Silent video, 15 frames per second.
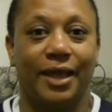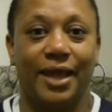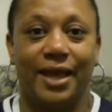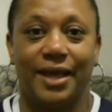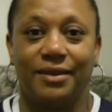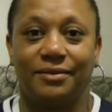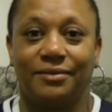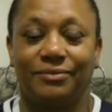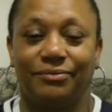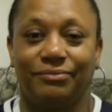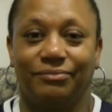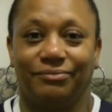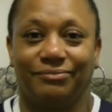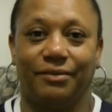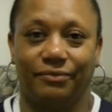and
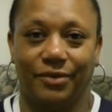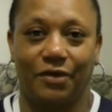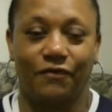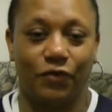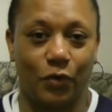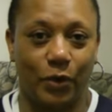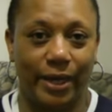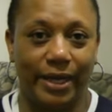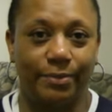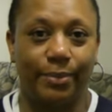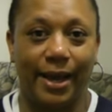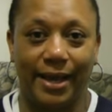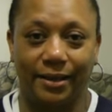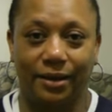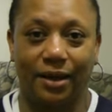avoid
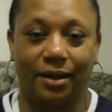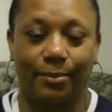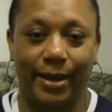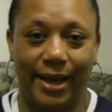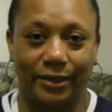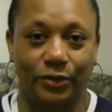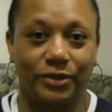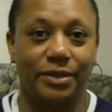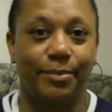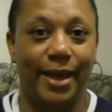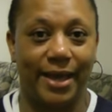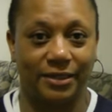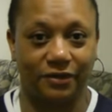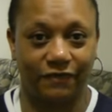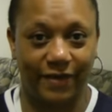bottles and
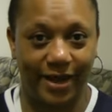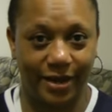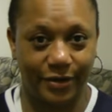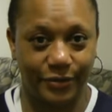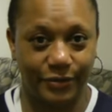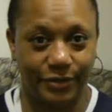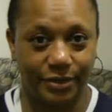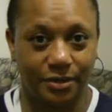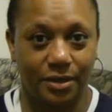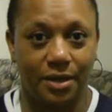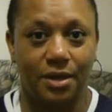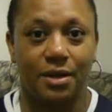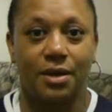pacifiers.